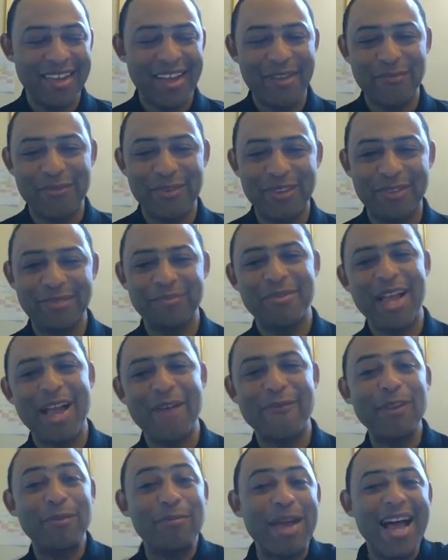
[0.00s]
I
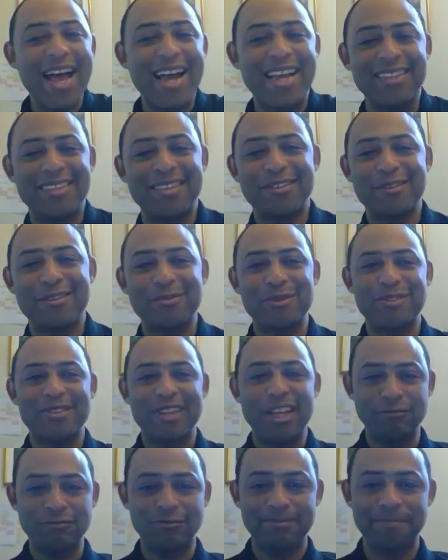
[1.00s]
feel bad. It's
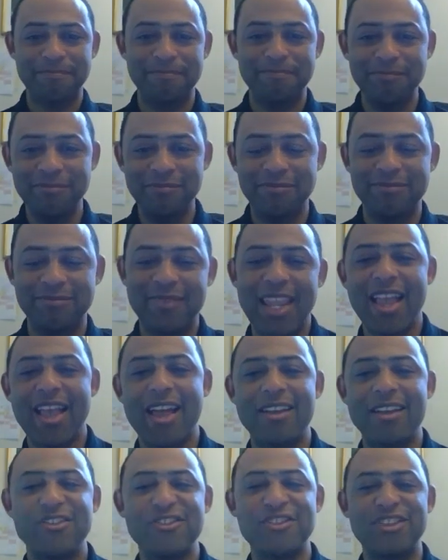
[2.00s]
almost
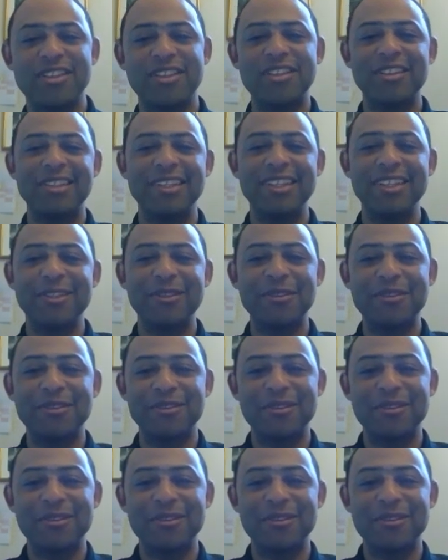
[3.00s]
I cheated a little.